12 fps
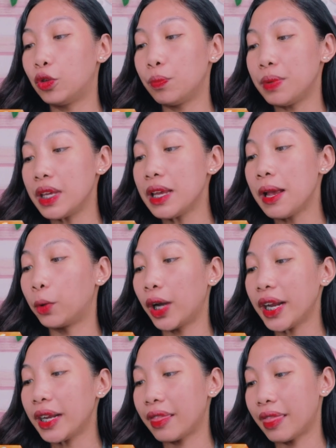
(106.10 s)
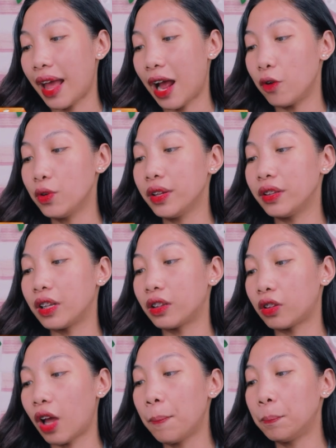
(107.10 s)
to break down the
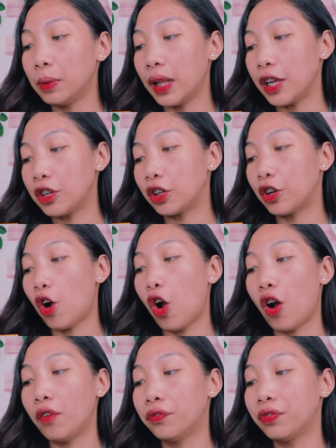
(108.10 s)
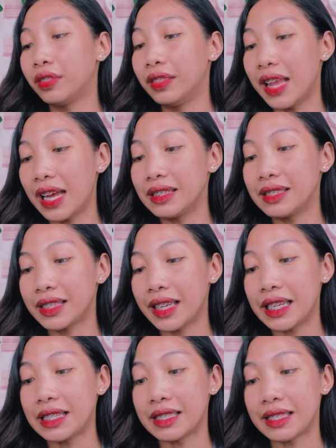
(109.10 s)
top layer of dead
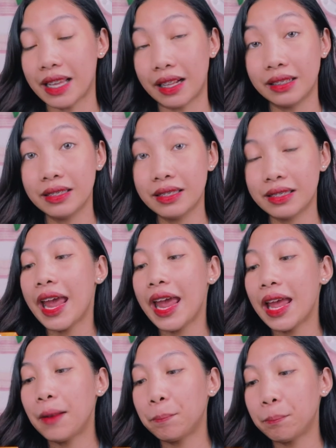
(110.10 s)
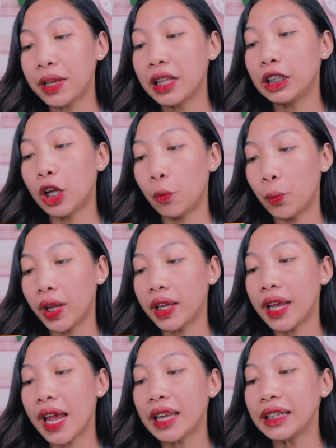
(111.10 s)
skin cells and peel
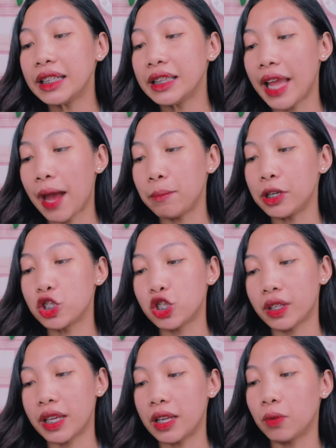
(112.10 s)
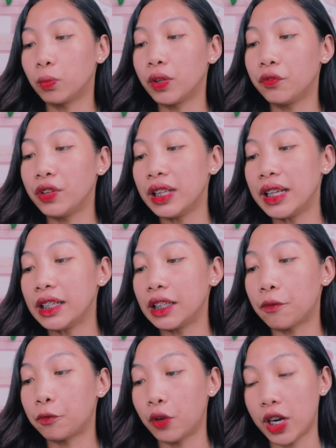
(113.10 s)
away any damaged skin, revealing
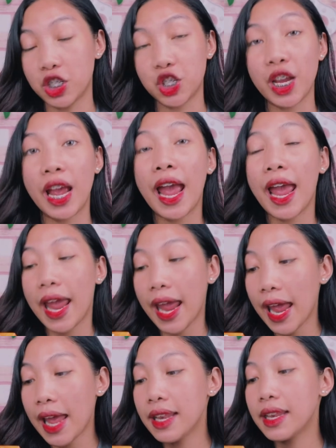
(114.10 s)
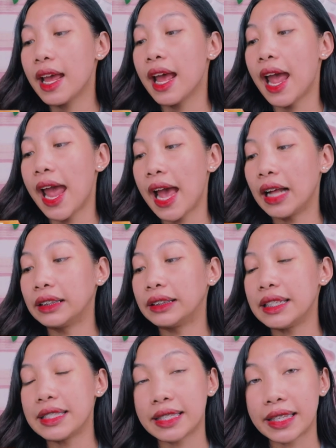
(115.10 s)
the fresh and
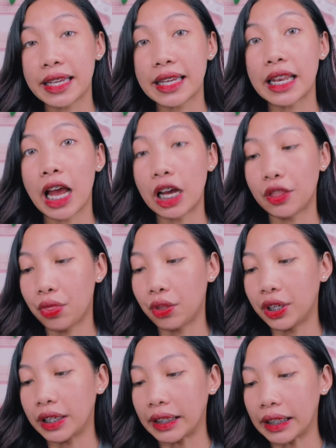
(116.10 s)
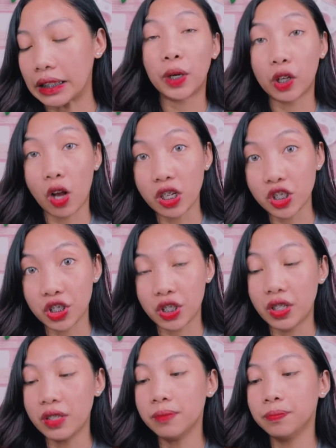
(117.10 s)
healthy skin underneath.
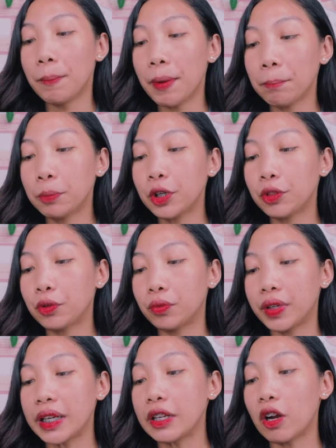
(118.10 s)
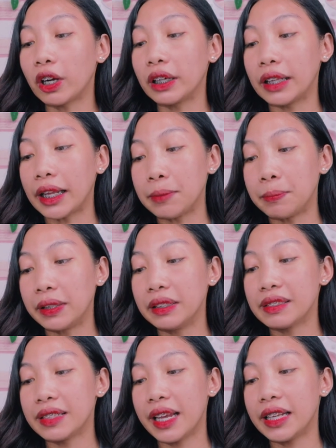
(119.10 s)
Precaution: remember to read our
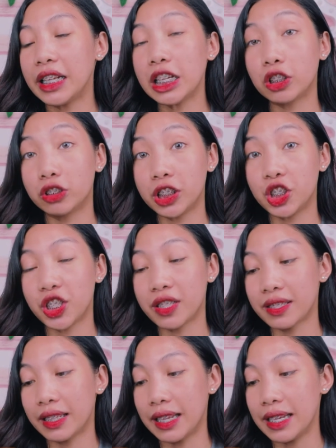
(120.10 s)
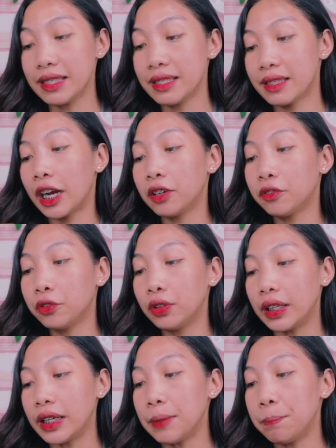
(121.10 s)
labels and ingredients list
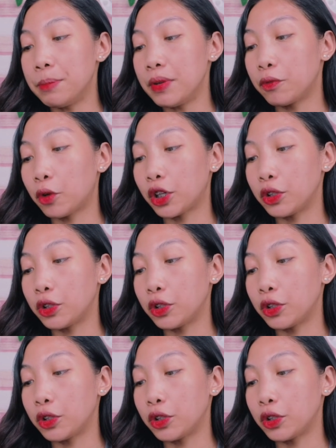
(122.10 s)
carefully before